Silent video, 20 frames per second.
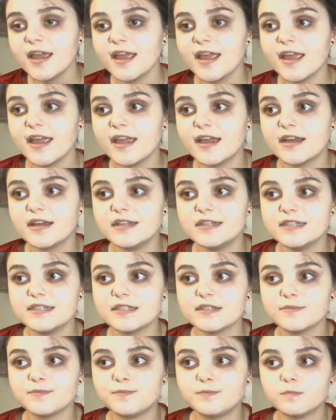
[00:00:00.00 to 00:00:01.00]
and
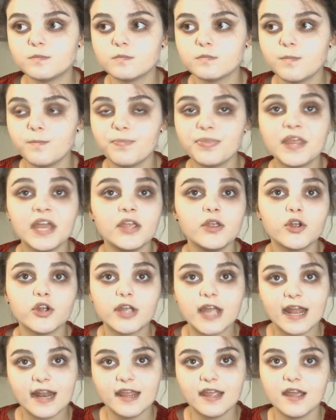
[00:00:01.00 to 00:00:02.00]
that you're
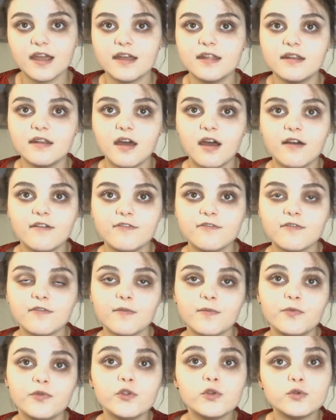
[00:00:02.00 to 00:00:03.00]
getting enough
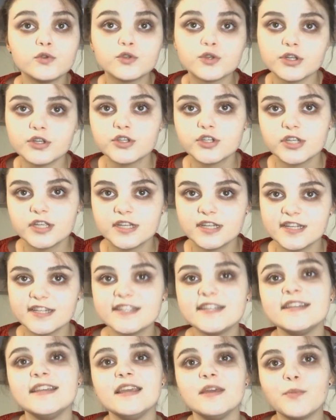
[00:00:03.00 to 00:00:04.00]
nutrition
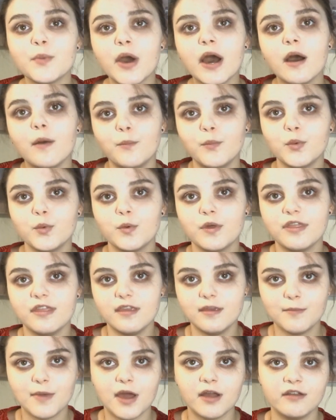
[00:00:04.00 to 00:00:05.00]
to keep up with the
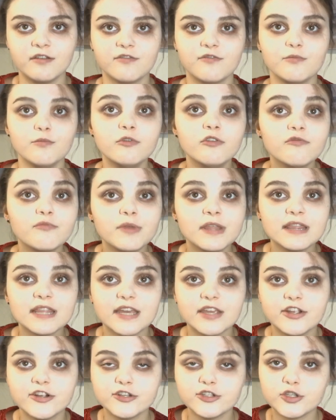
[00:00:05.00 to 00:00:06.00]
amount of movement
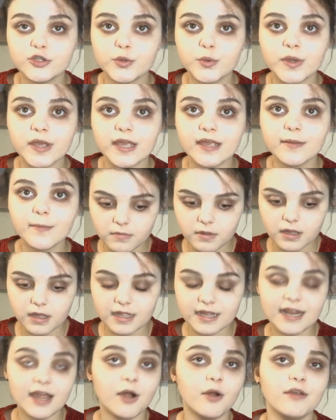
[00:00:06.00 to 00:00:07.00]
that you're doing.
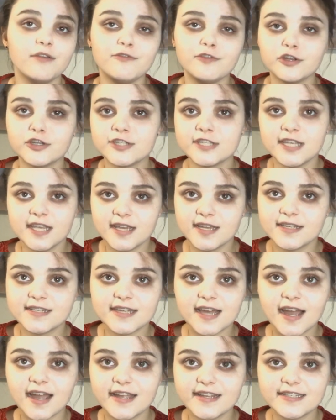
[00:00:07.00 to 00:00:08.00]
Now, if you're seeing a
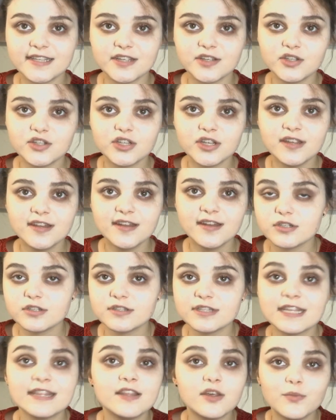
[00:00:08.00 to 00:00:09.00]
dietitian,
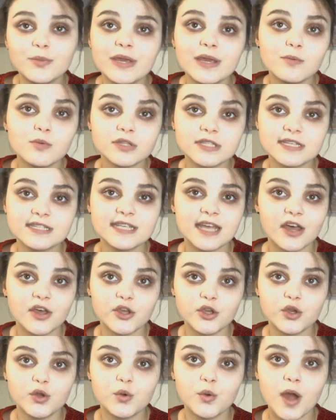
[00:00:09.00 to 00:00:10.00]
then they'll be able to tell
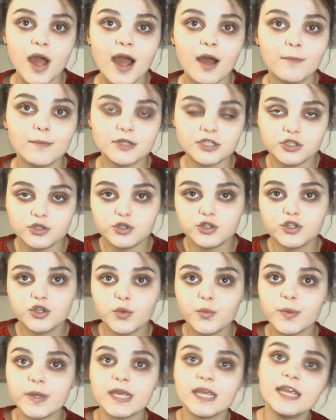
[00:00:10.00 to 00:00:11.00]
you how much you
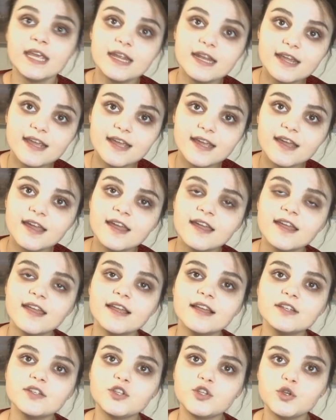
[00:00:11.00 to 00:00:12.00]
should be eating
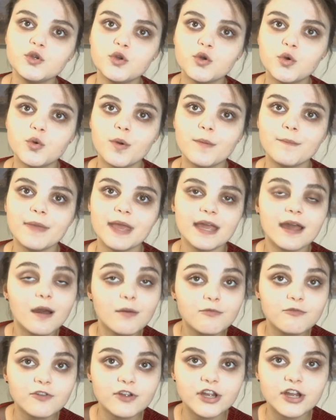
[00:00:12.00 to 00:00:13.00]
to make
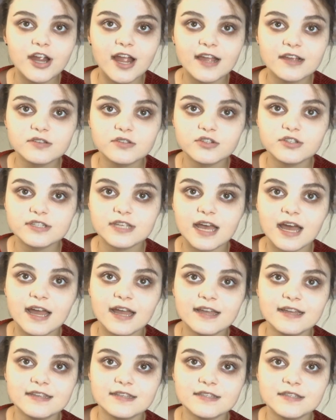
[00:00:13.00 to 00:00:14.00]
up for your
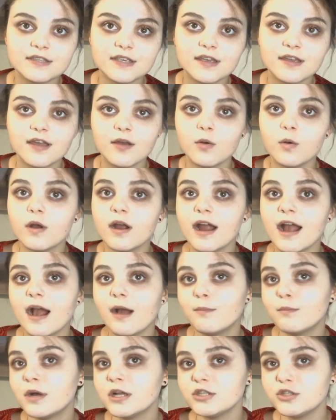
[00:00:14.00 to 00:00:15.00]
exercise, or
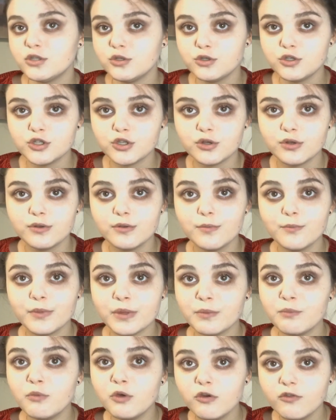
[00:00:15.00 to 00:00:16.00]
how much you should
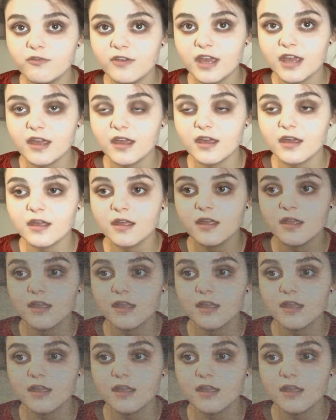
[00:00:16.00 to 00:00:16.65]
be moving.